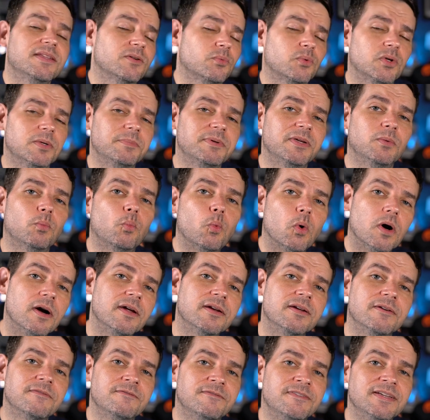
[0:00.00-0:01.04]
and there will be
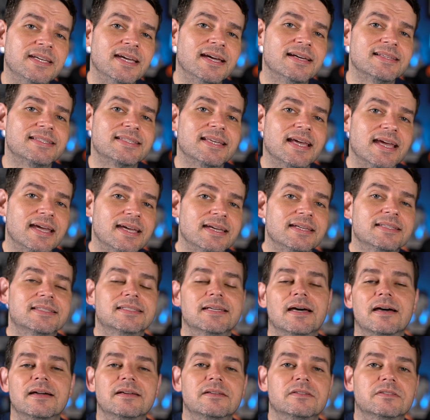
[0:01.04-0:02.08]
one VSA
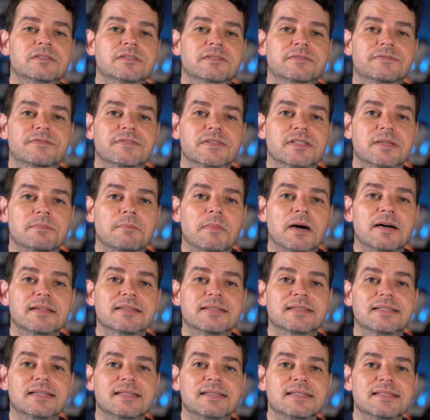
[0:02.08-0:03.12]
title for the
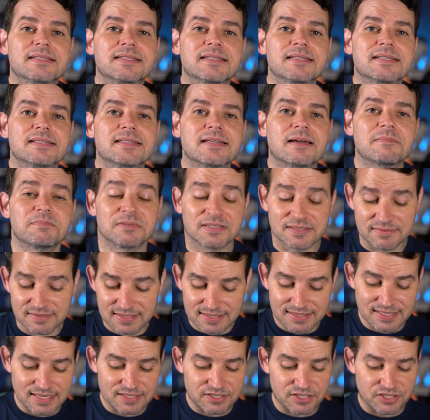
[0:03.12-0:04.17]
month, and this is, I believe
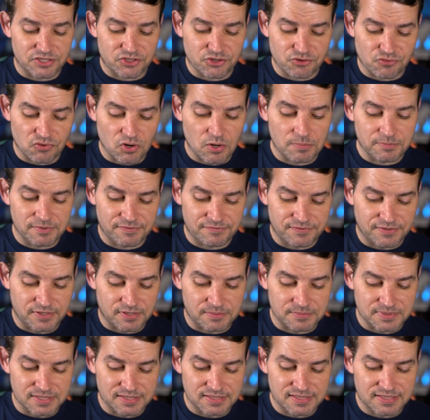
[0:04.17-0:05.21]
this is actually a Troma
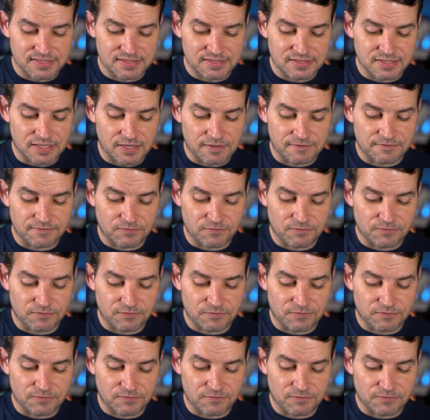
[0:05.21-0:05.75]
film, and this is a uh,